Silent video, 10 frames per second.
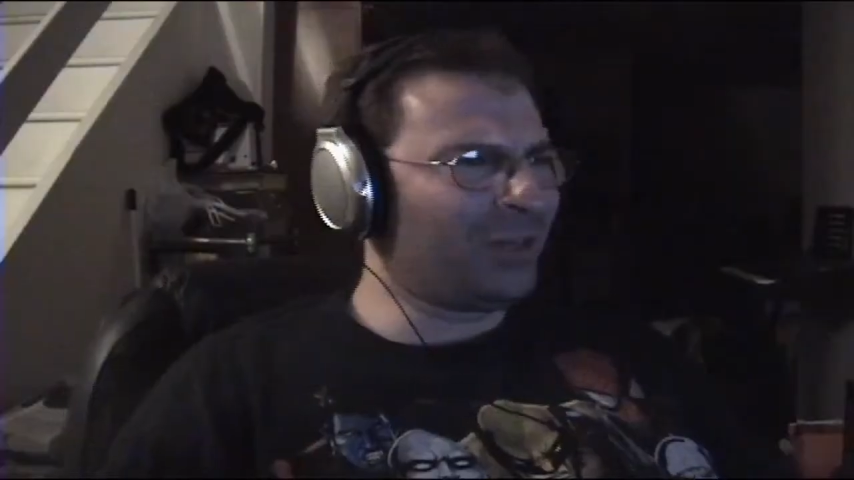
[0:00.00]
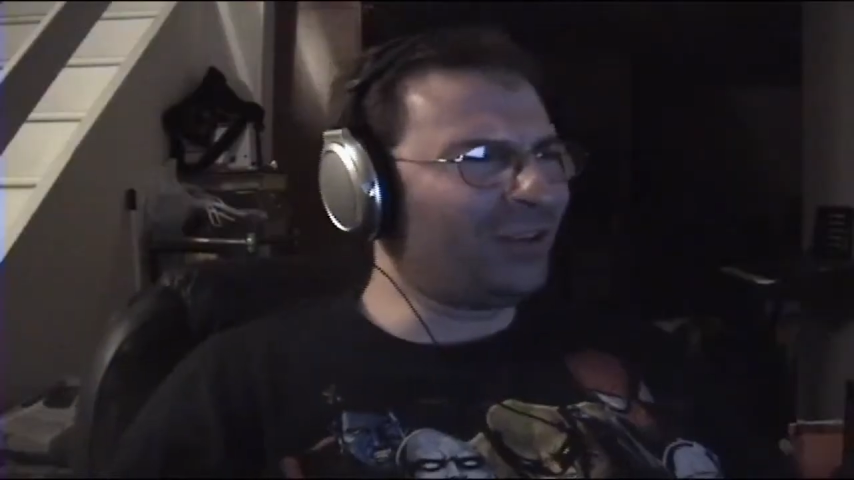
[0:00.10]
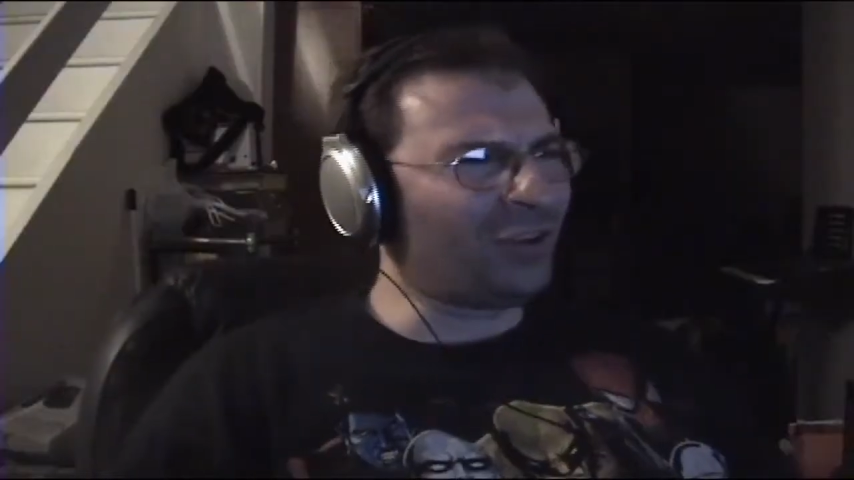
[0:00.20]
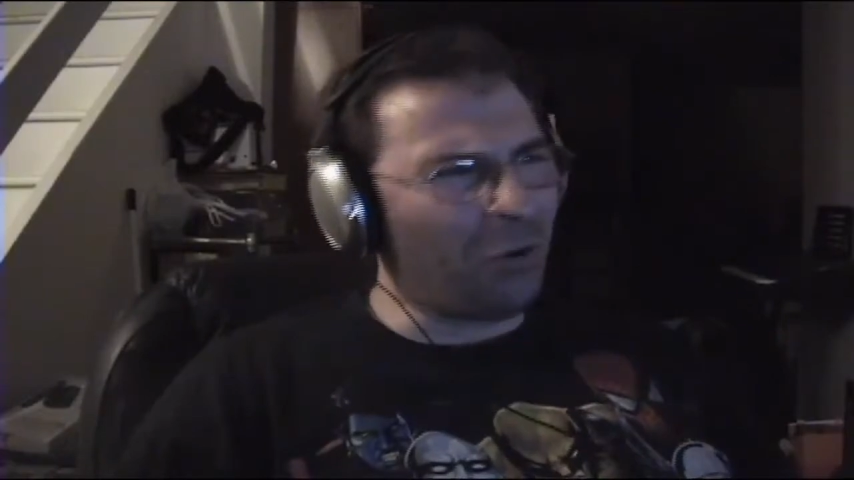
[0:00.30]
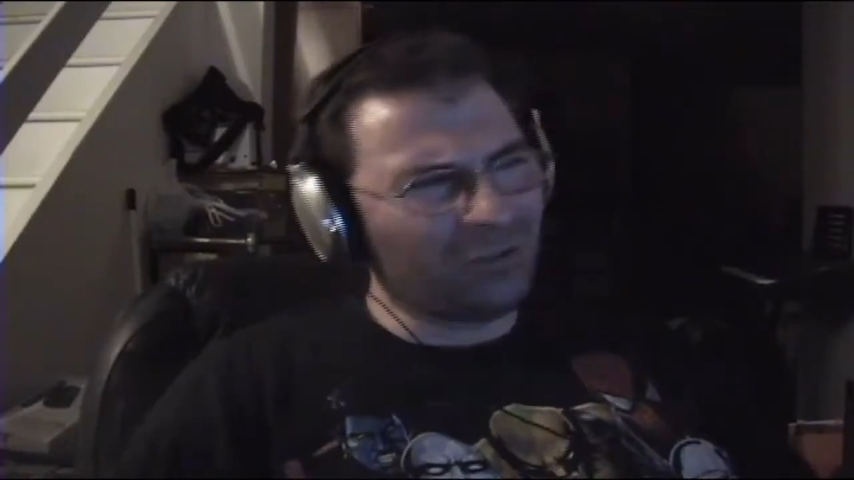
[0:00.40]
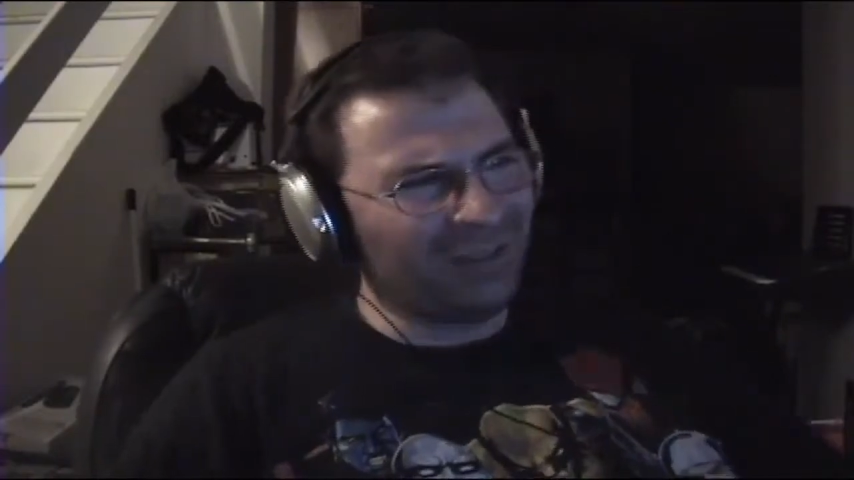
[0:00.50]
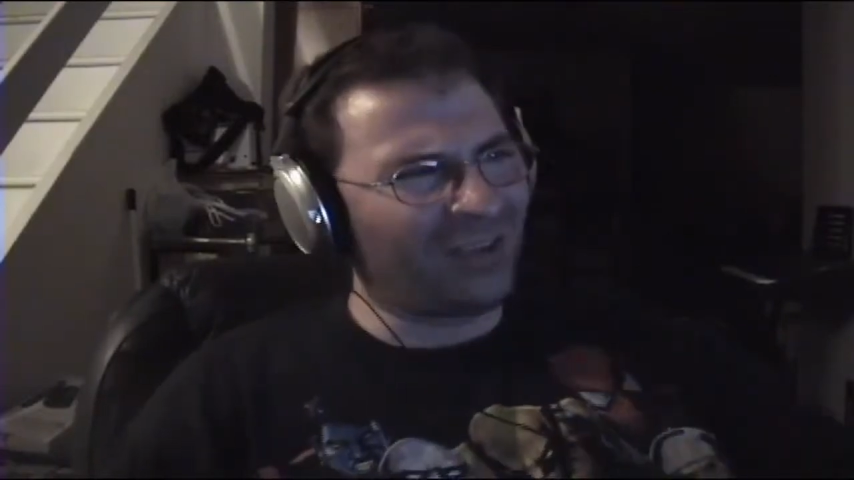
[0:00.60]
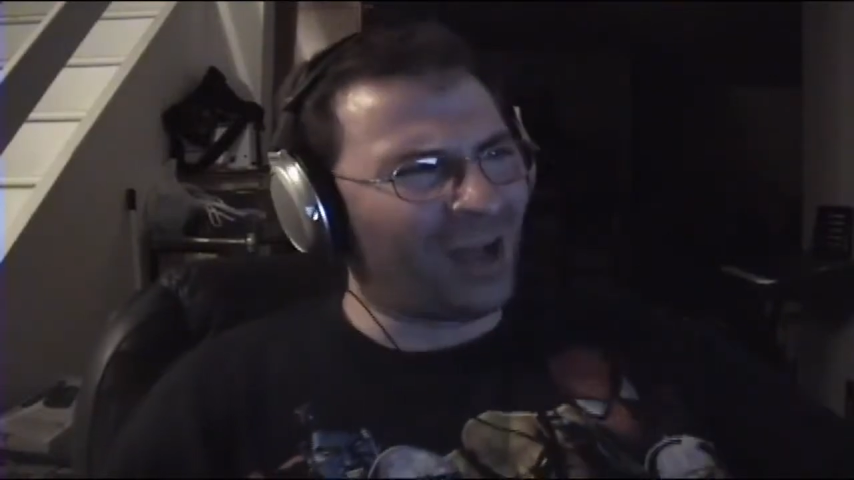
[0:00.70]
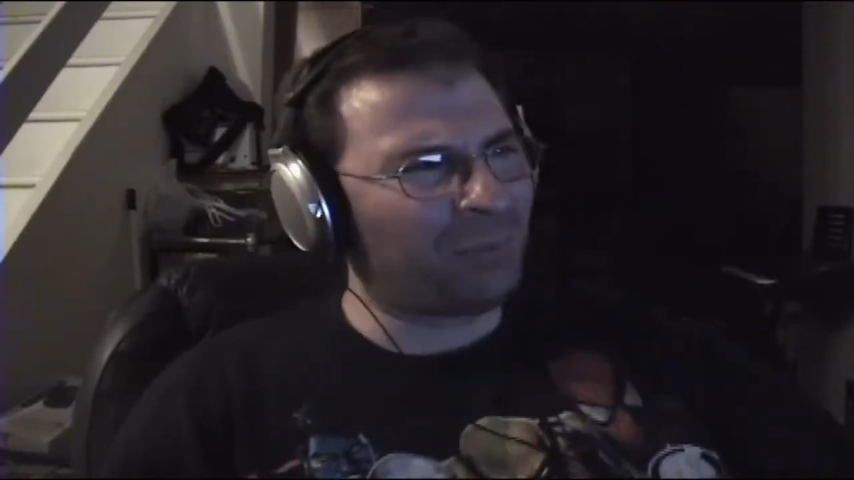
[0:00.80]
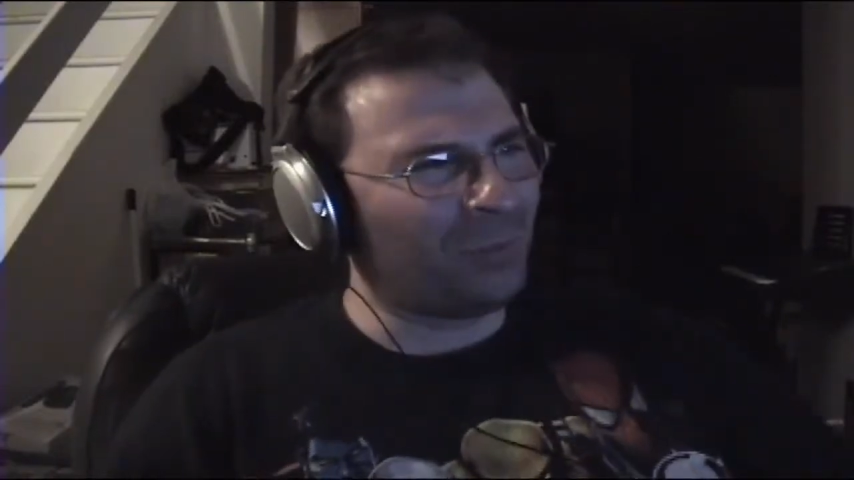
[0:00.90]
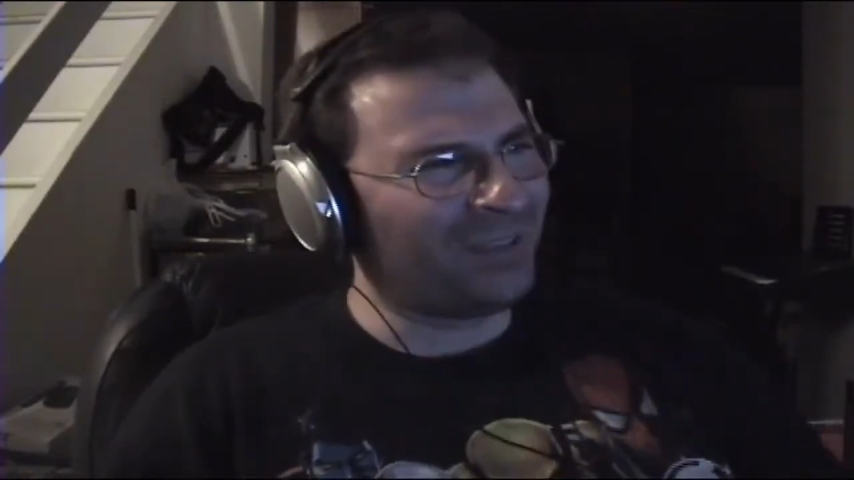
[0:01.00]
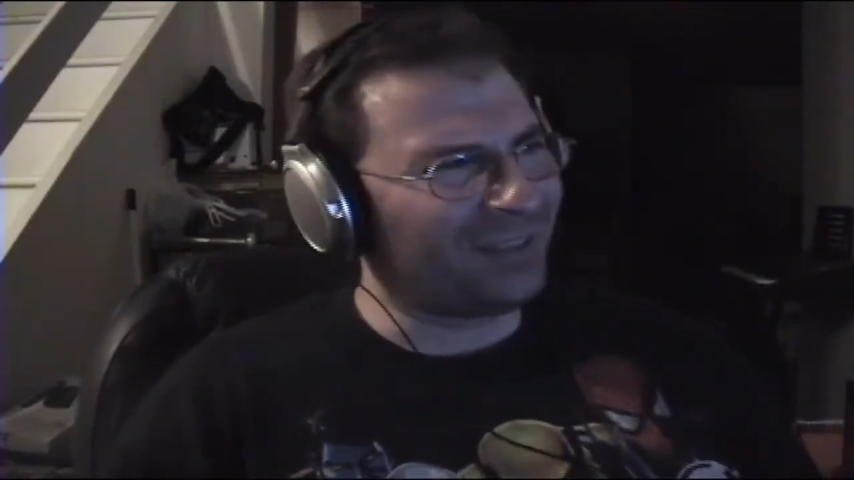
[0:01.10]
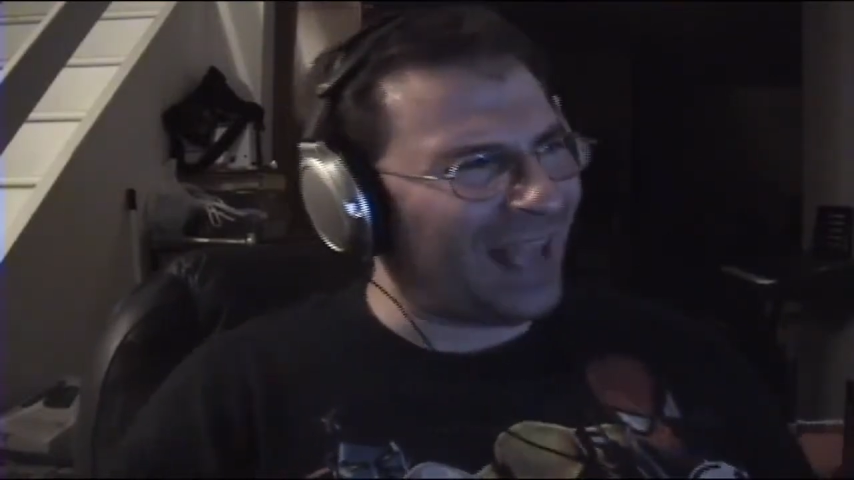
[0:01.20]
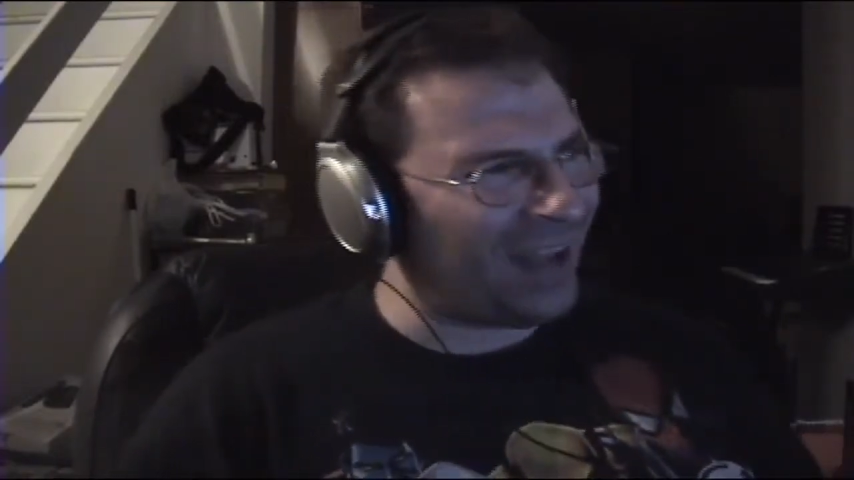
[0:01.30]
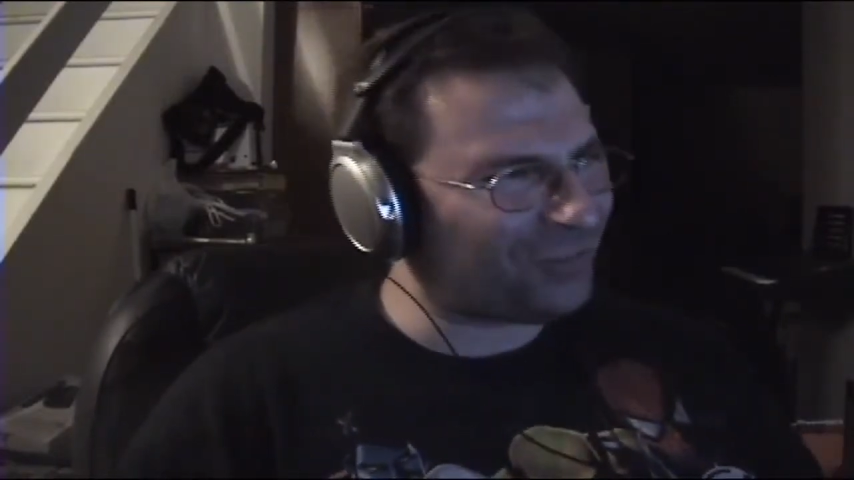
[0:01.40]
We're going to totally top what we
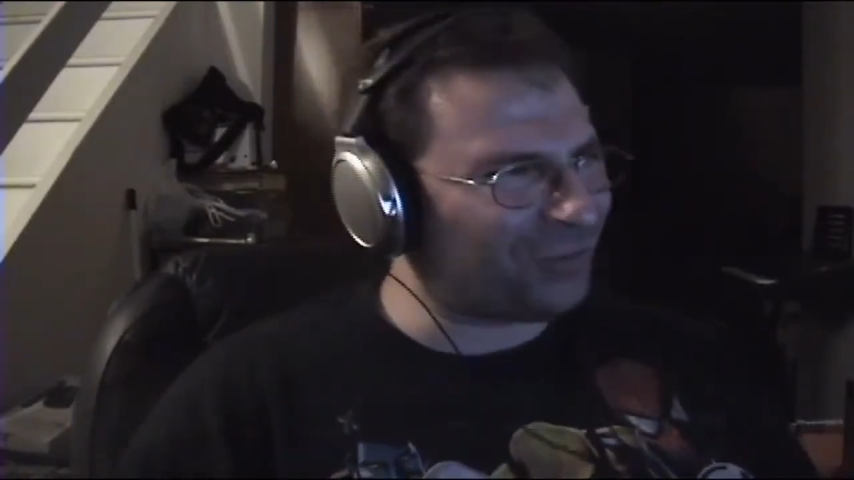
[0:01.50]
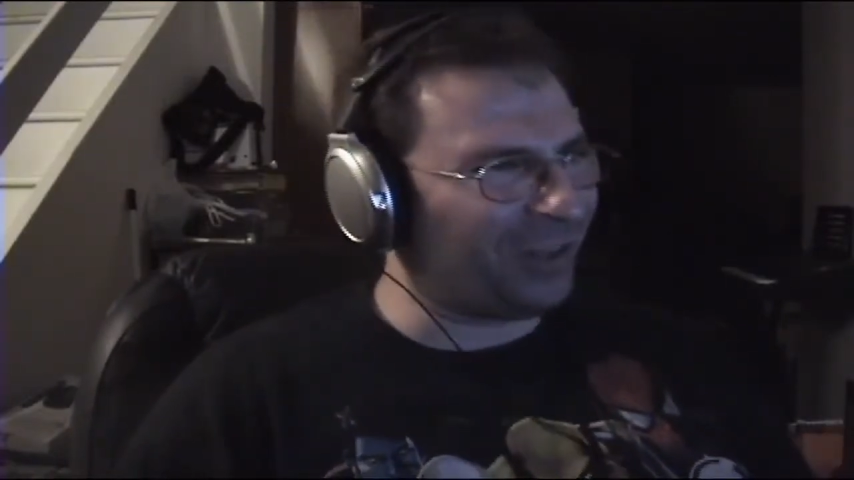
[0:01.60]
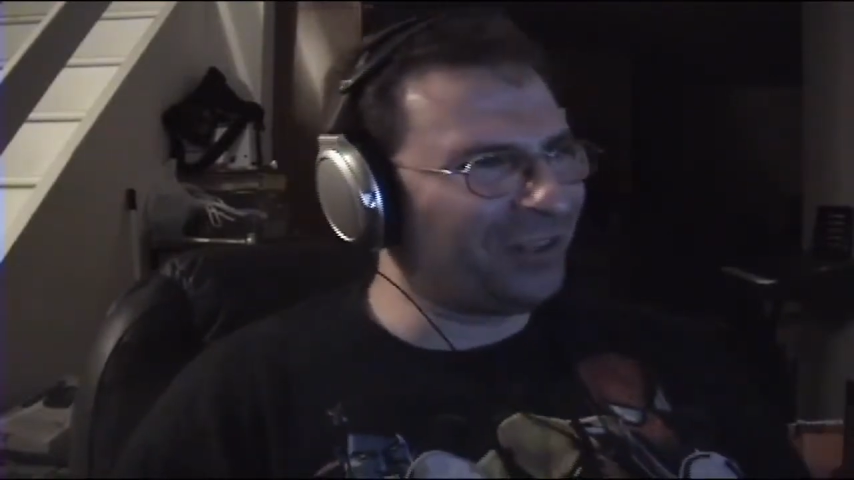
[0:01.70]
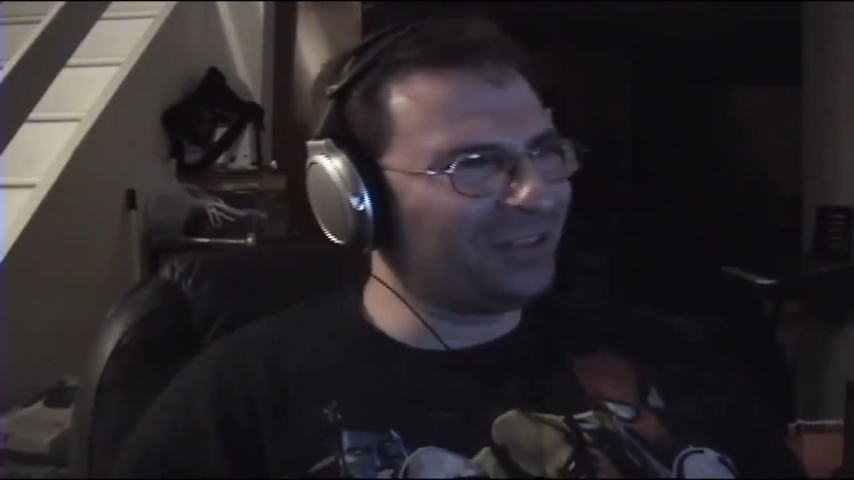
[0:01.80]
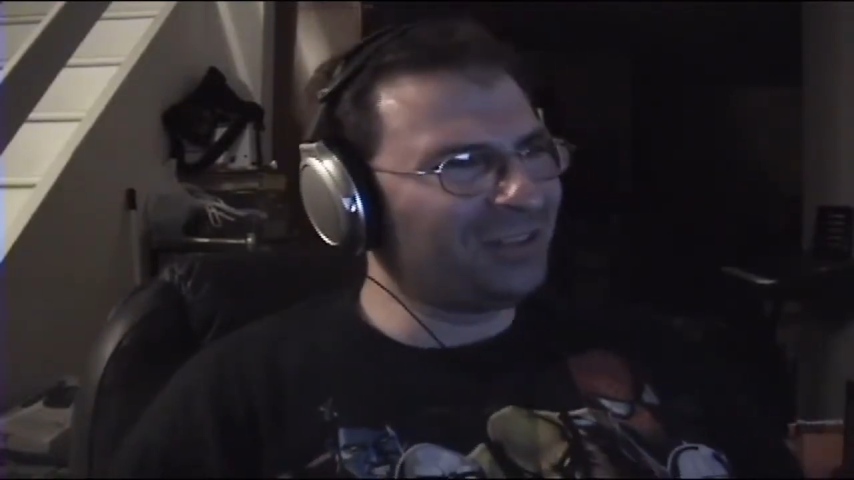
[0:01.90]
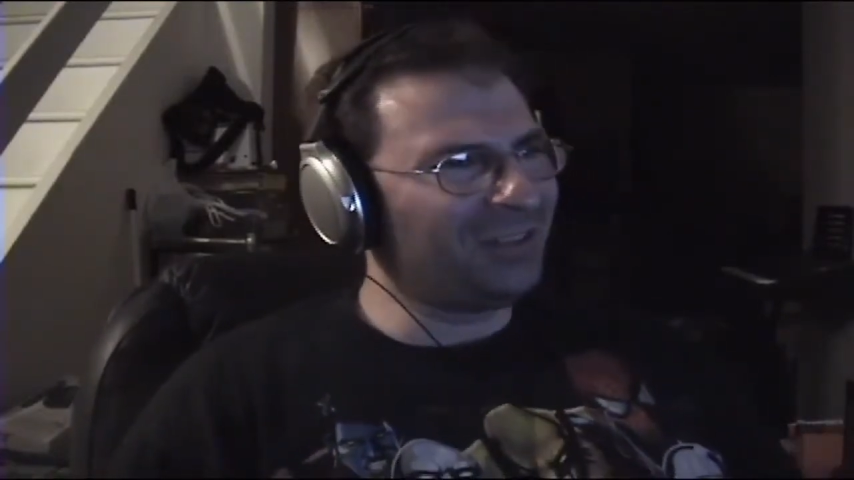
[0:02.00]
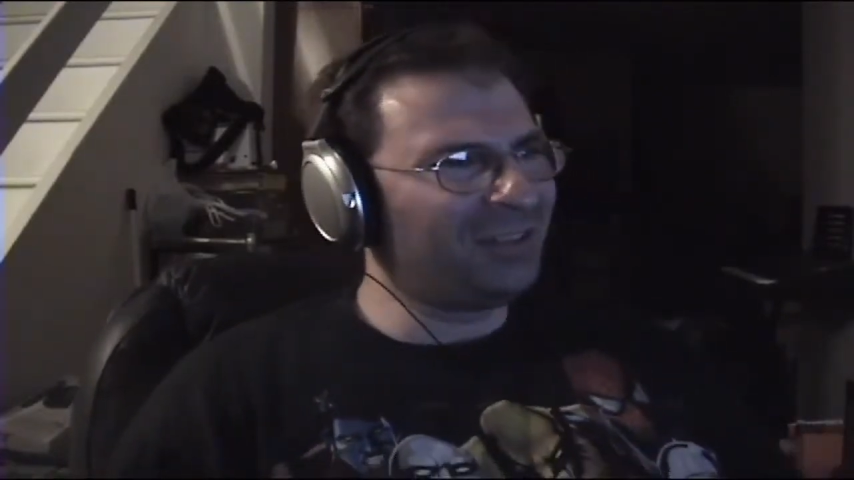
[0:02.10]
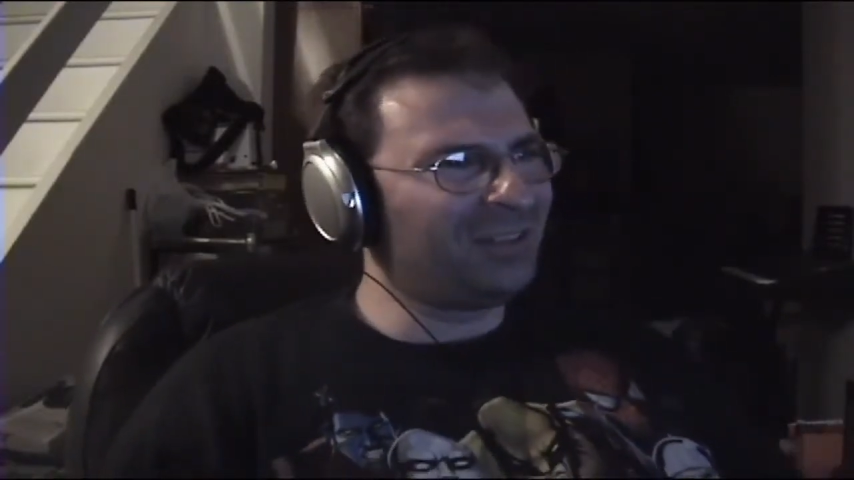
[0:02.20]
did last year.